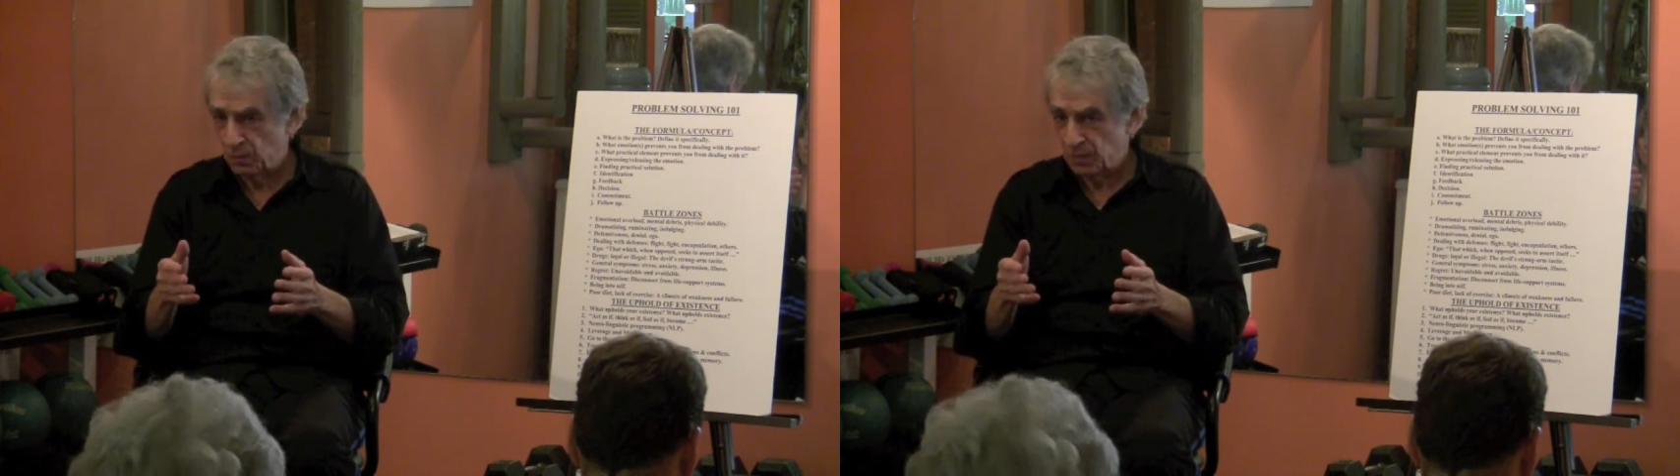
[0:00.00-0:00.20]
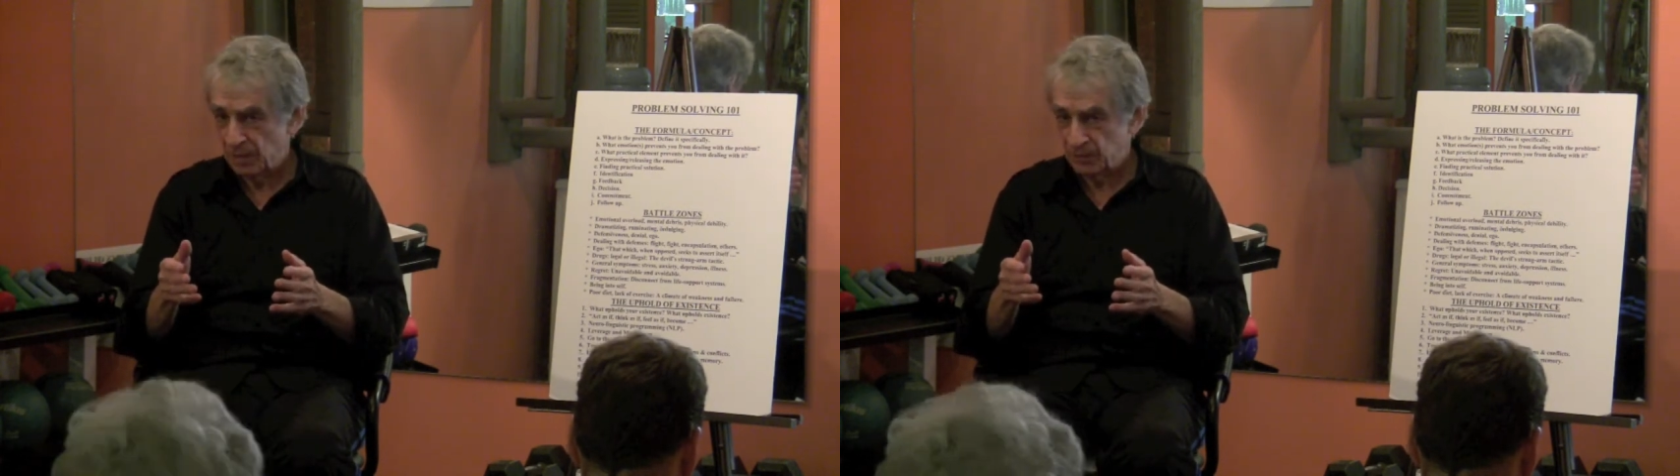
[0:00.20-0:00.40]

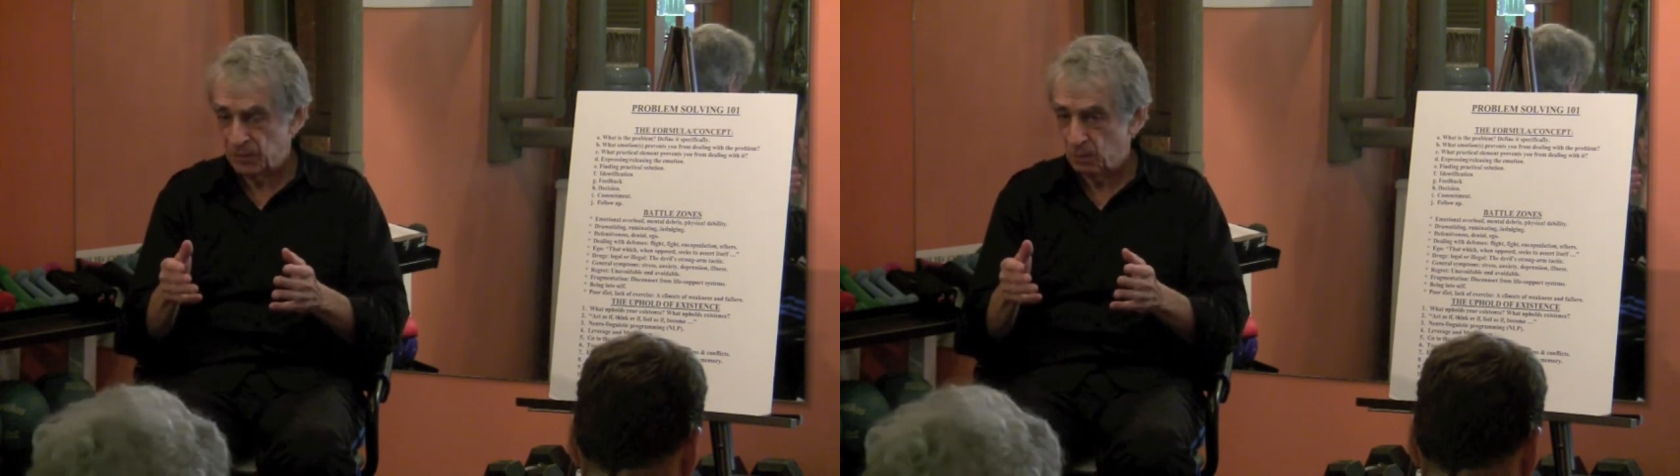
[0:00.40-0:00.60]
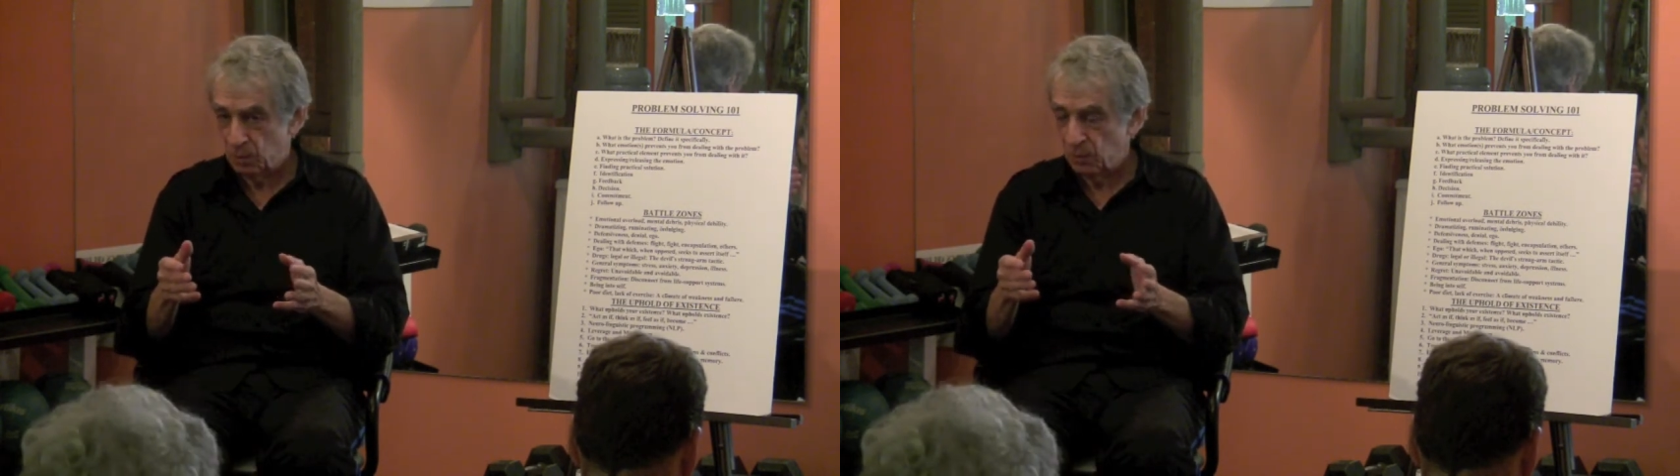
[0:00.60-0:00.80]
was not
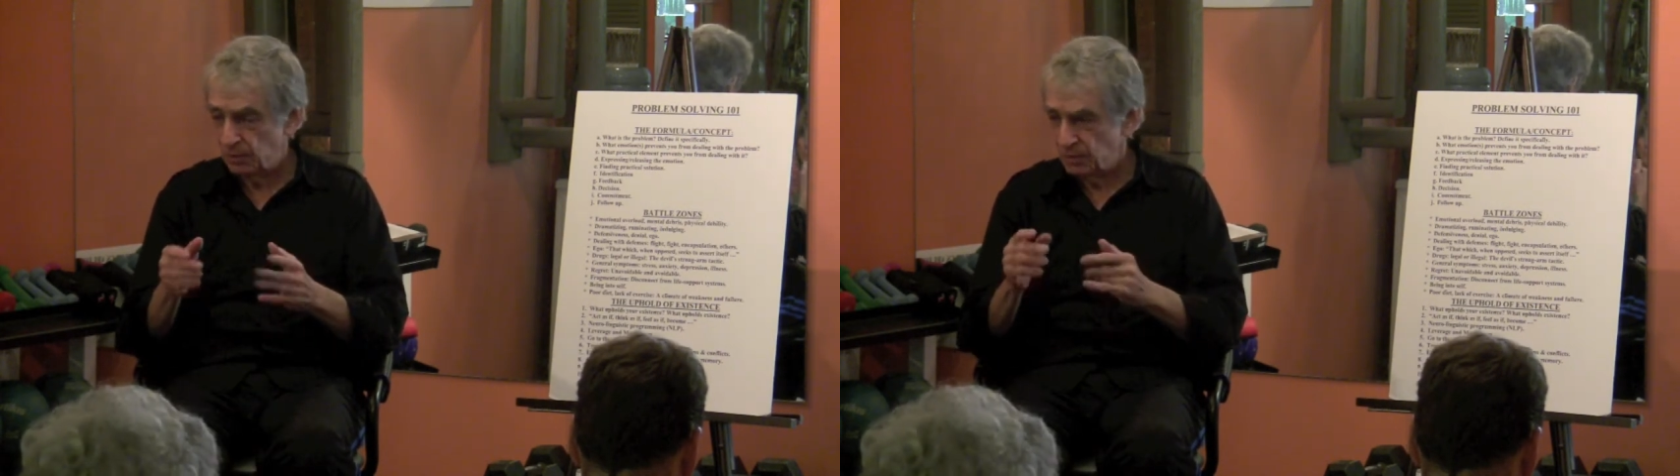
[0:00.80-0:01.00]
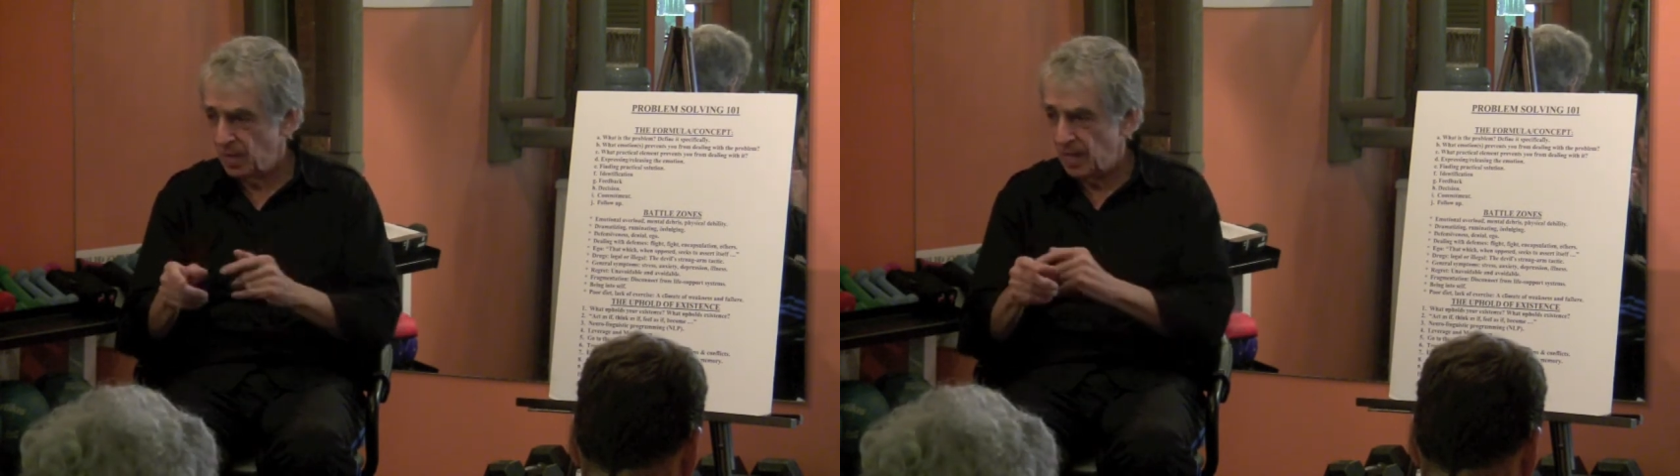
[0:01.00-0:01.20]
someone with
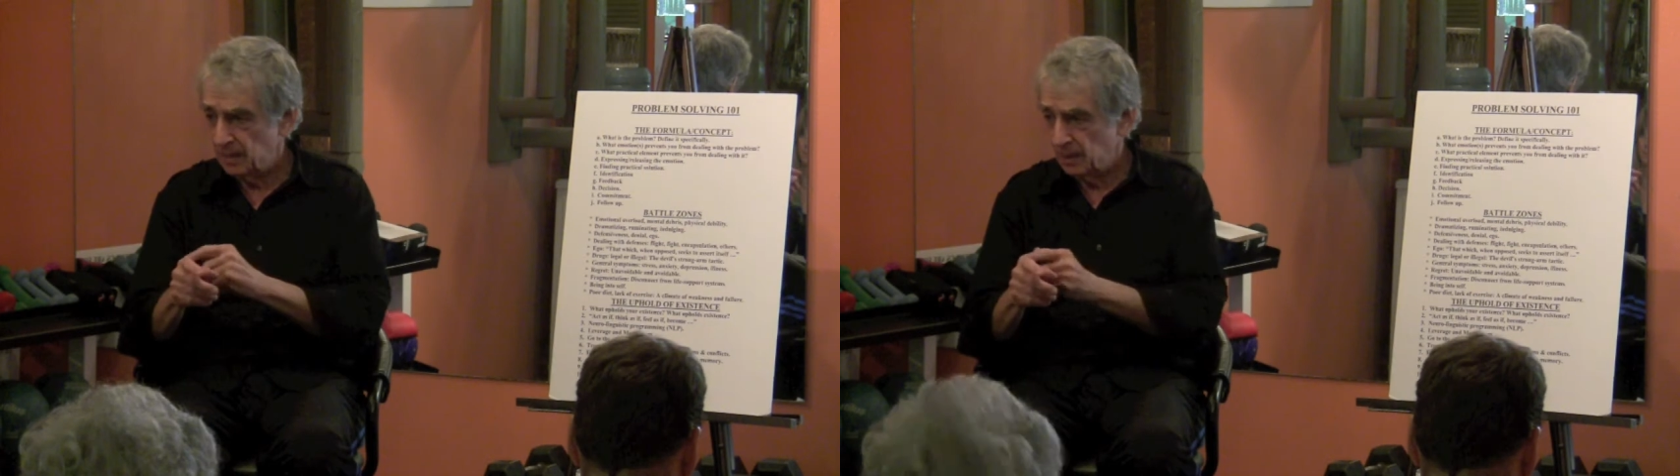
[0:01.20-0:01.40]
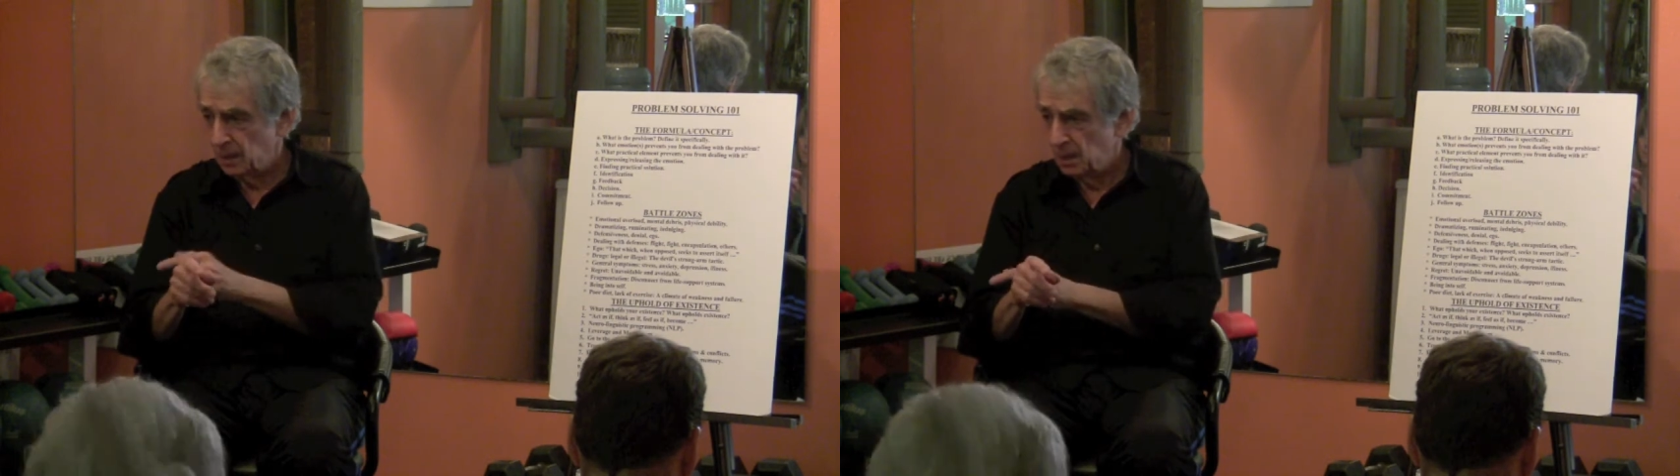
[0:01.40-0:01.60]
a
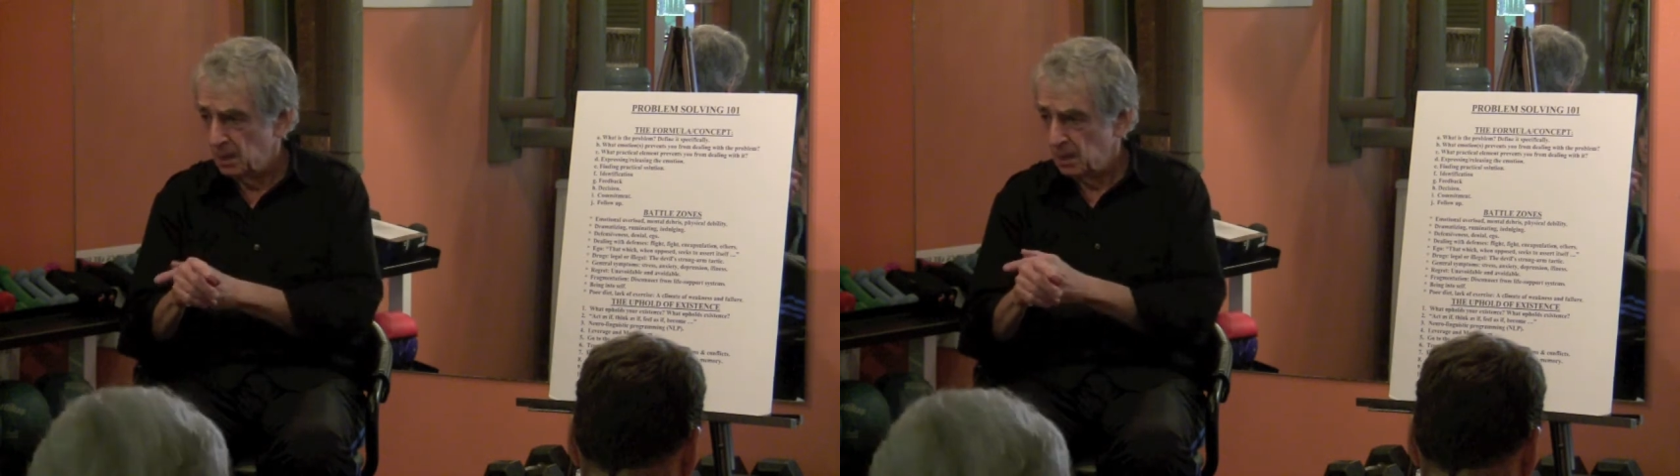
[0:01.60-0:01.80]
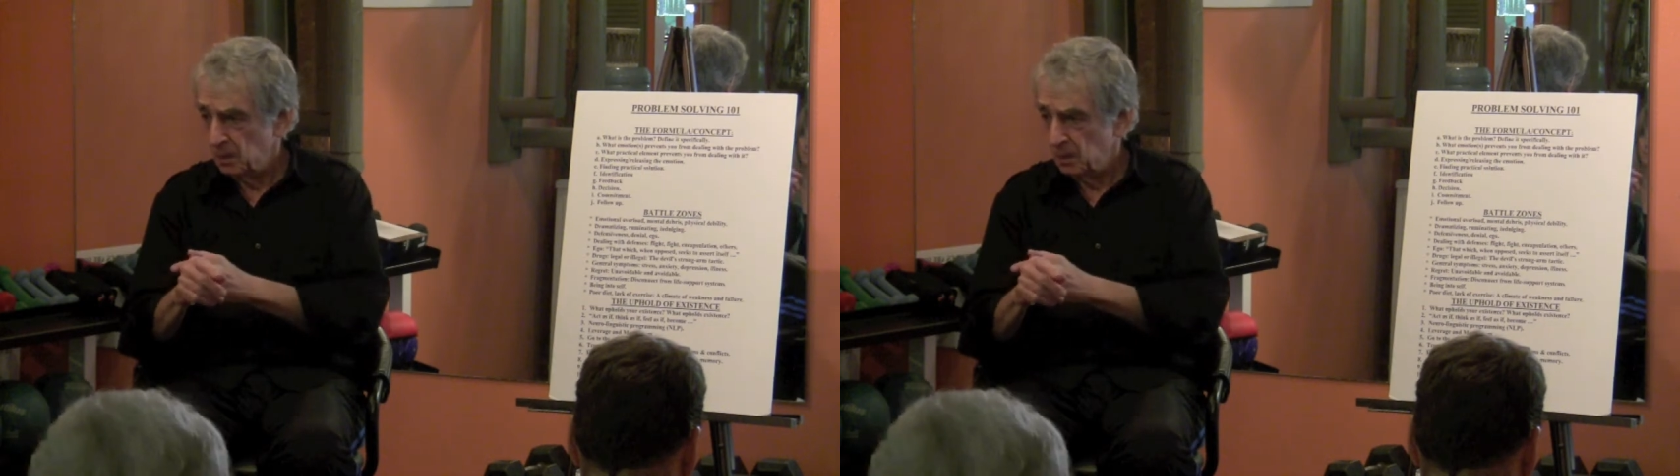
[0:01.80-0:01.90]
title